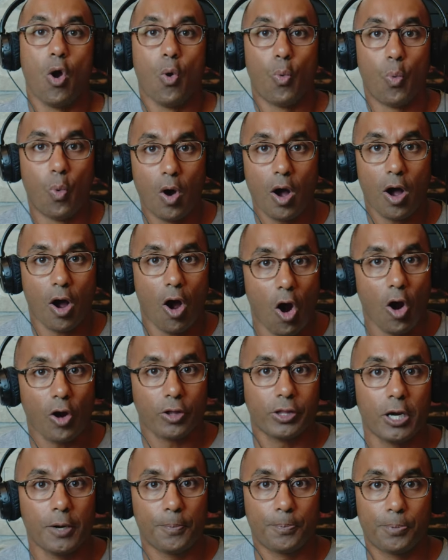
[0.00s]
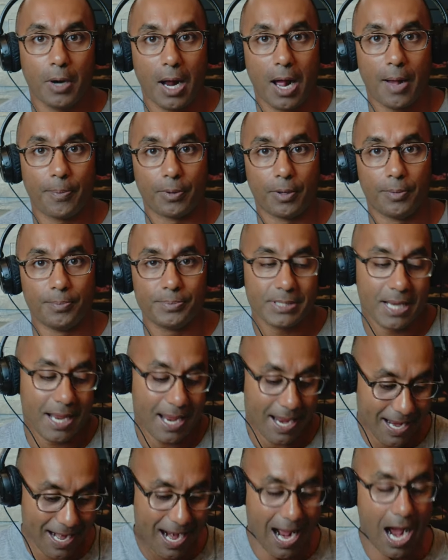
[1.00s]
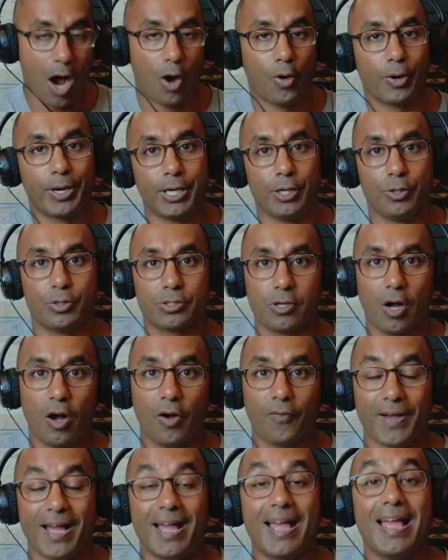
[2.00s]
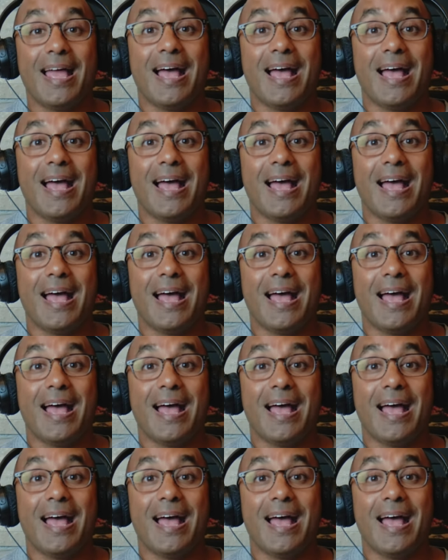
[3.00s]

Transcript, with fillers: What are their problems and how can you solve it?